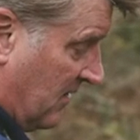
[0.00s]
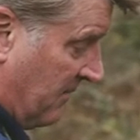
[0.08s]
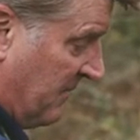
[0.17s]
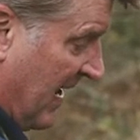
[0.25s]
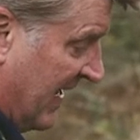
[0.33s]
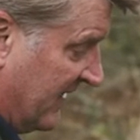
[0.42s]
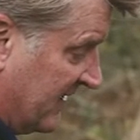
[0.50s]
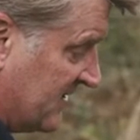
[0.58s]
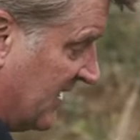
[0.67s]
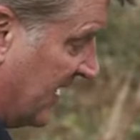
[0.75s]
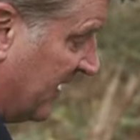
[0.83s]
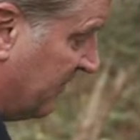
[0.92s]
magnets
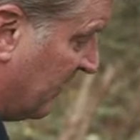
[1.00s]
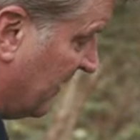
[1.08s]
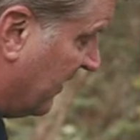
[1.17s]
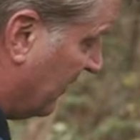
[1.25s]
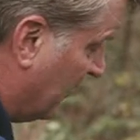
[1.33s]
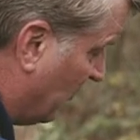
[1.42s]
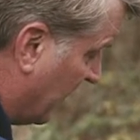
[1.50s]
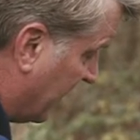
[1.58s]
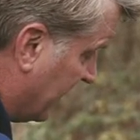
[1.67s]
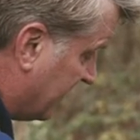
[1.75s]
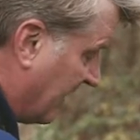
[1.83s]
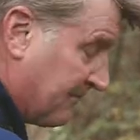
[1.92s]
on it, but you want to
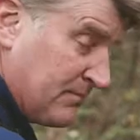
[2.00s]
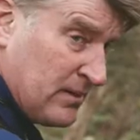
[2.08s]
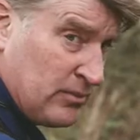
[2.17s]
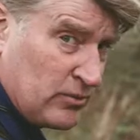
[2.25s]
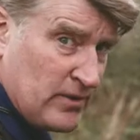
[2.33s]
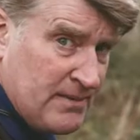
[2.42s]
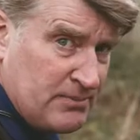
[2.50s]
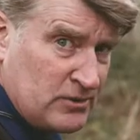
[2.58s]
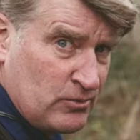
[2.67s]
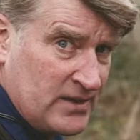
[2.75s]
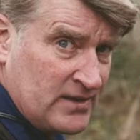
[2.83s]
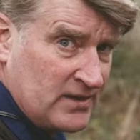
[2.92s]
get that bubble right
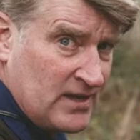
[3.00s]
between the